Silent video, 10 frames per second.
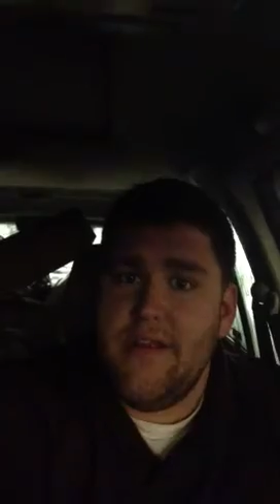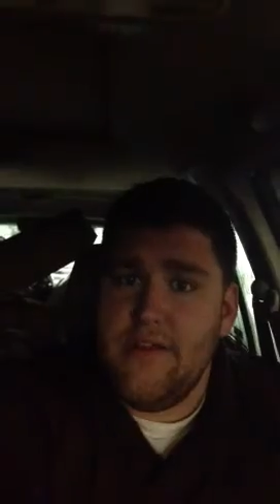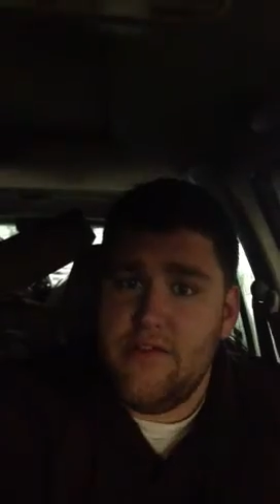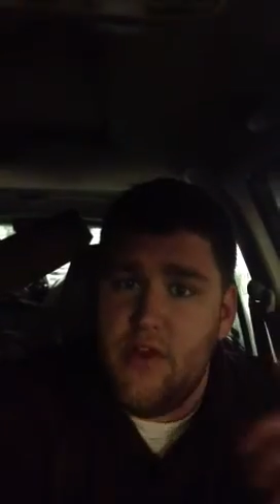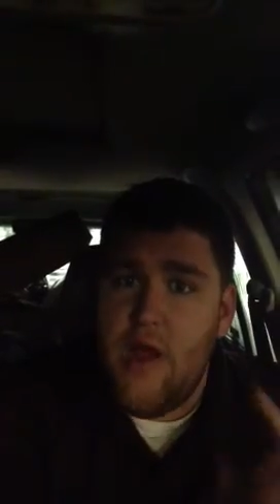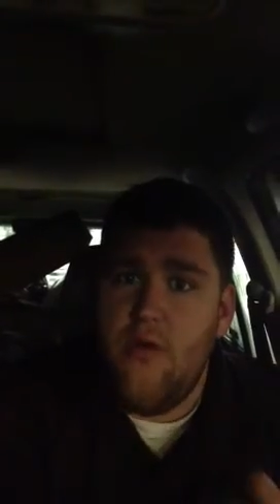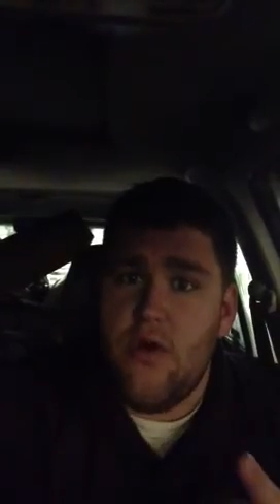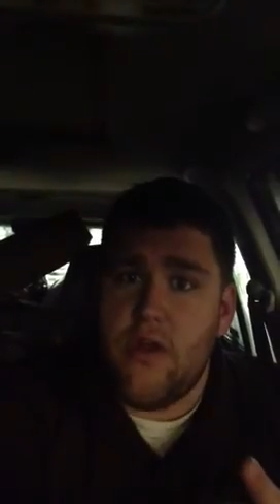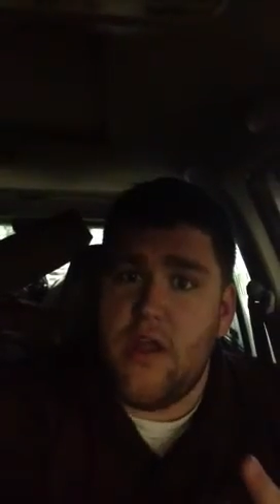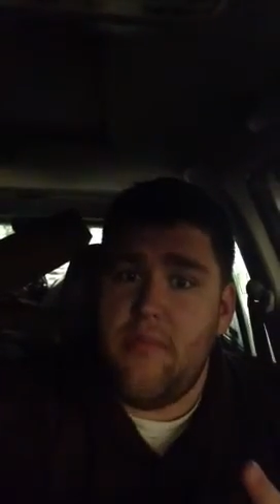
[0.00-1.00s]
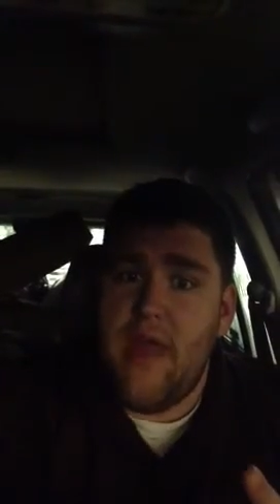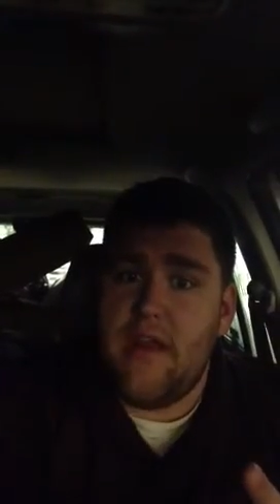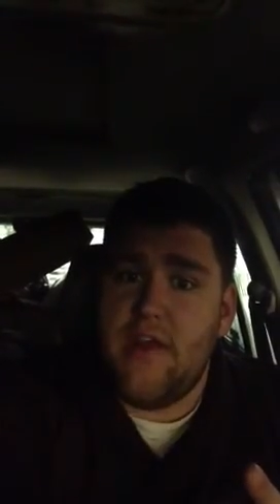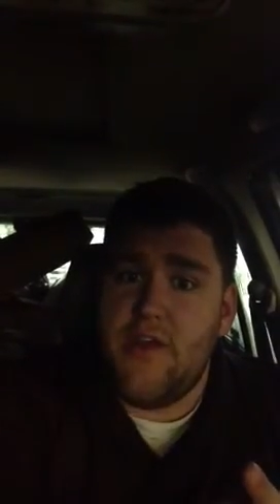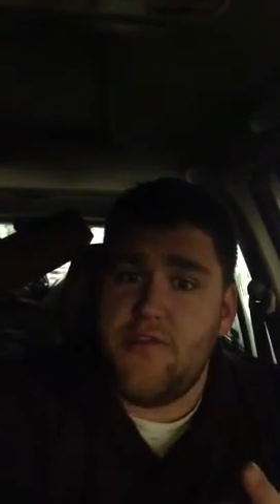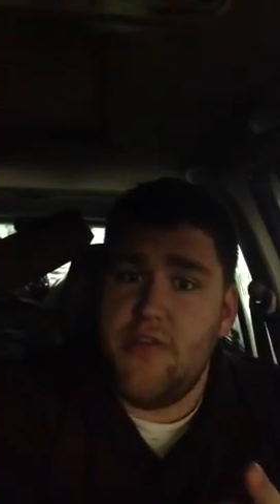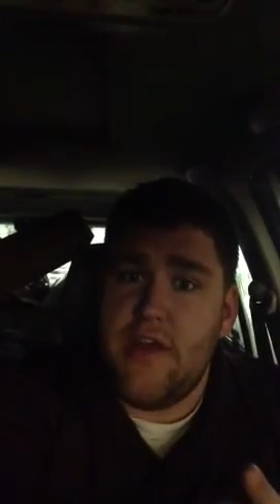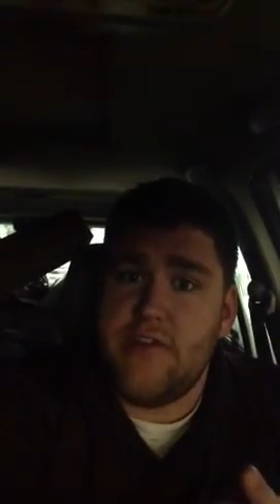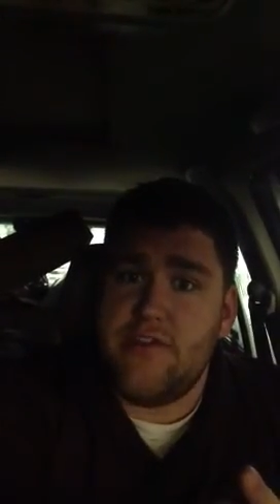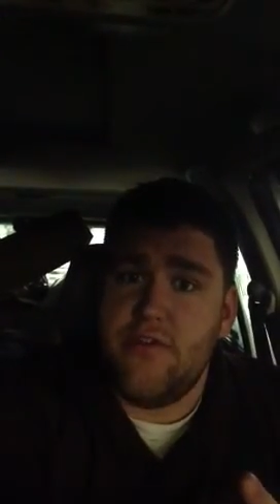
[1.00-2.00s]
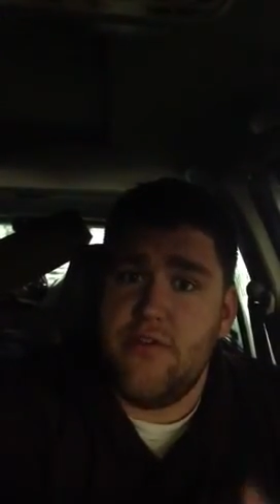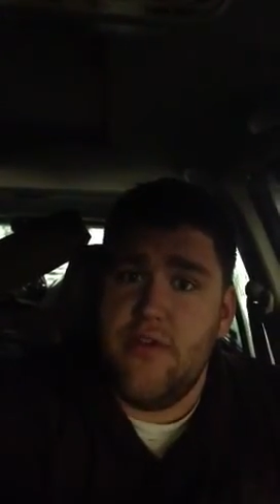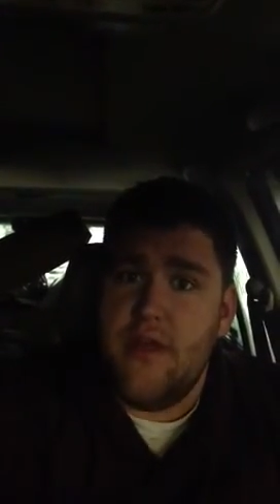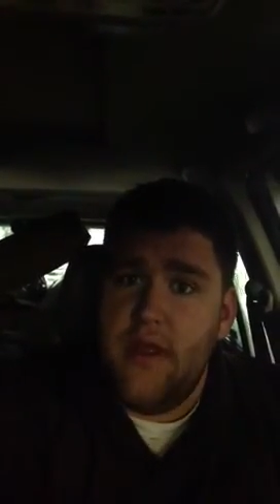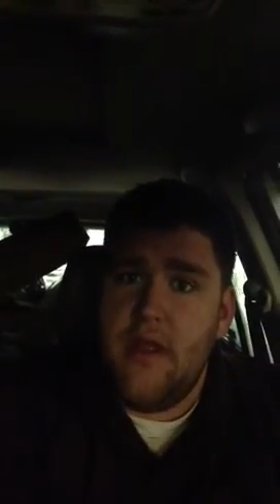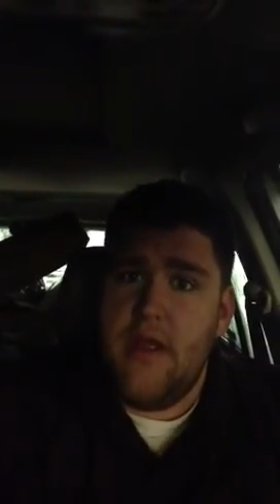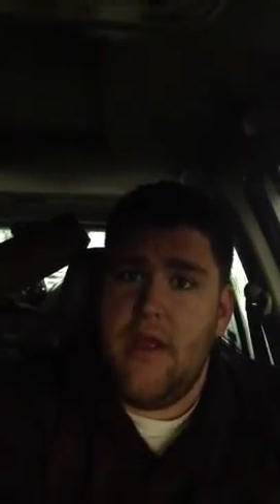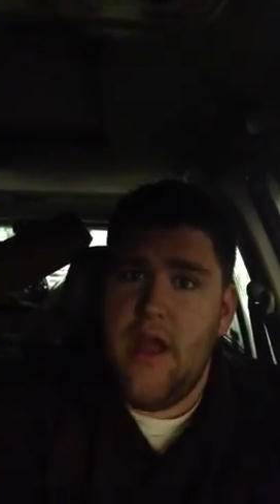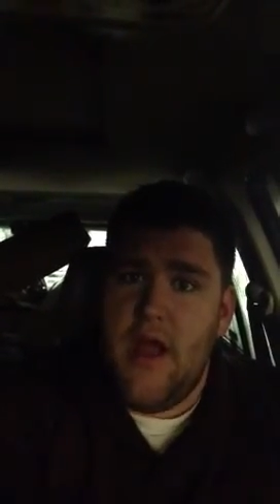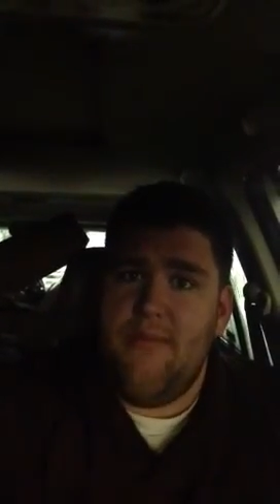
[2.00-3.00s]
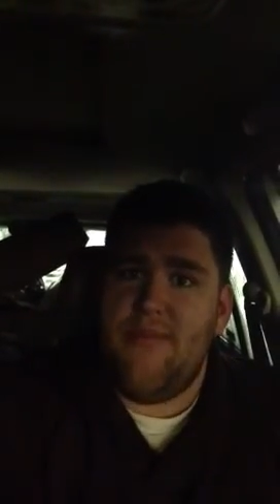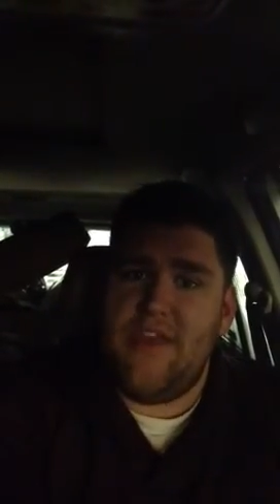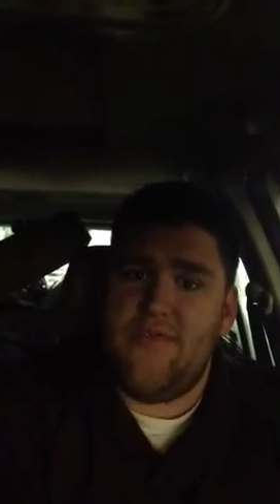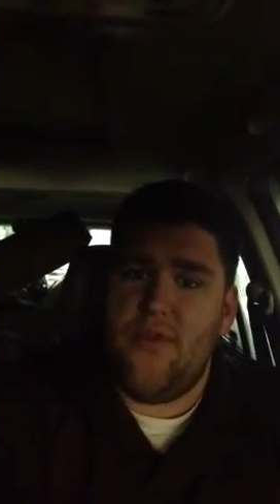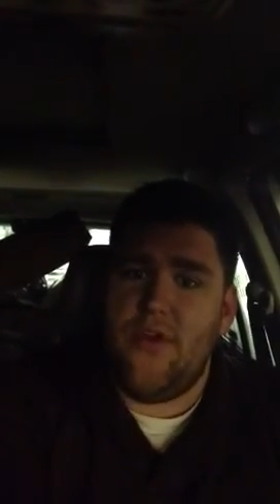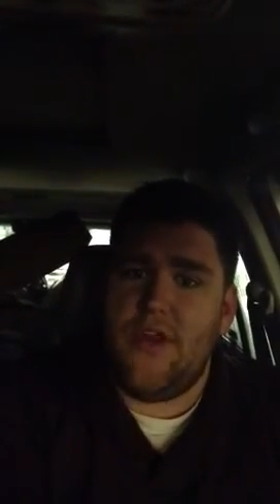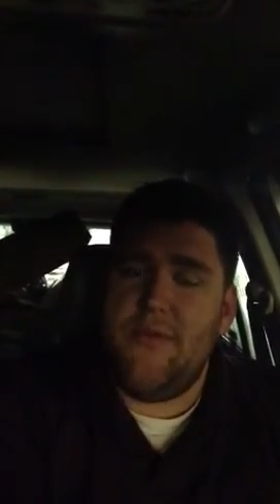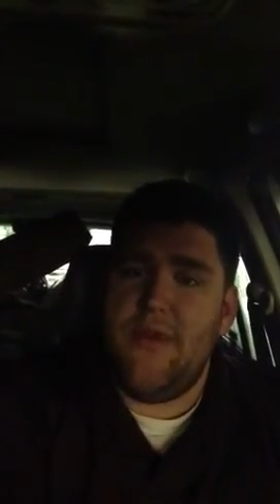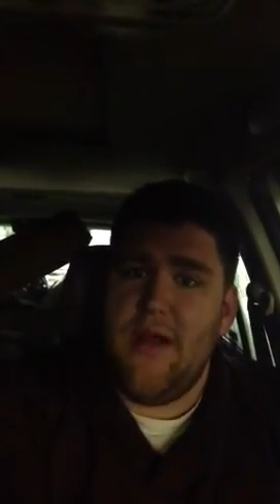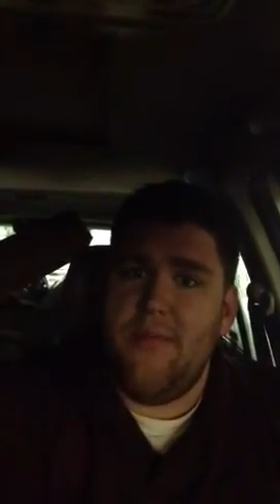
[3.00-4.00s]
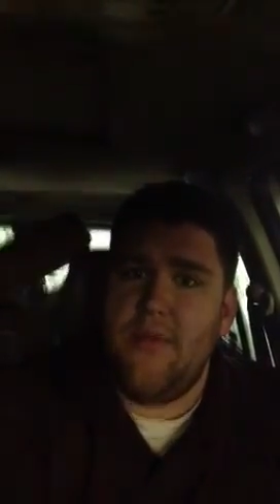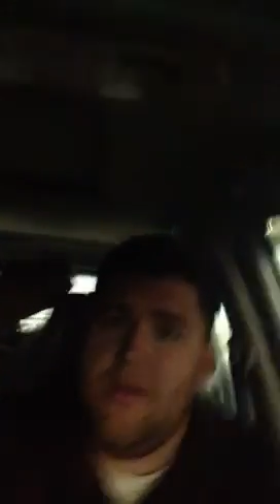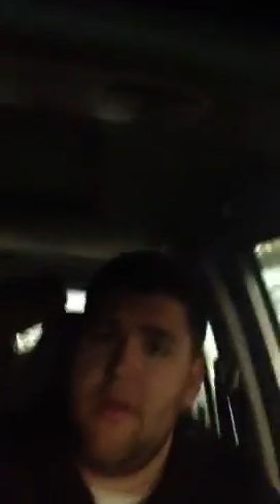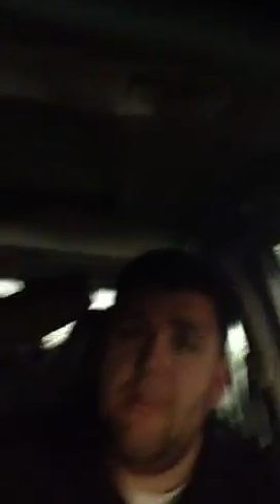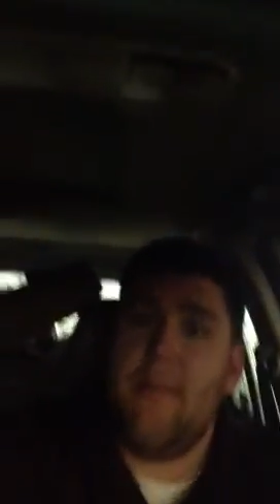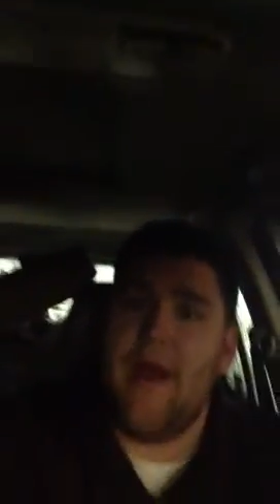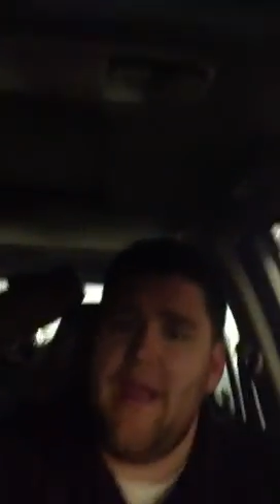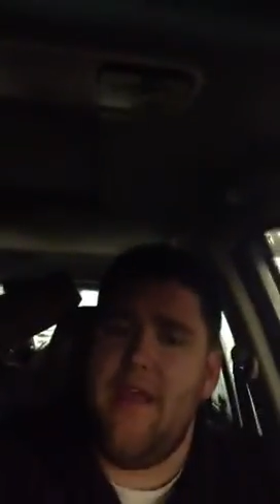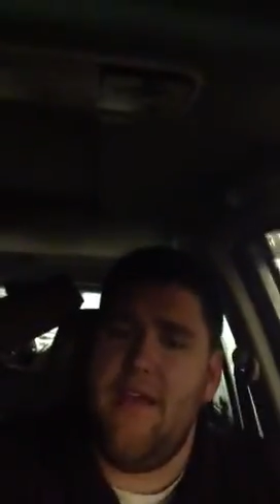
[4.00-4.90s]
So I will get back in touch with you guys soon. Thanks for keeping up. Bye.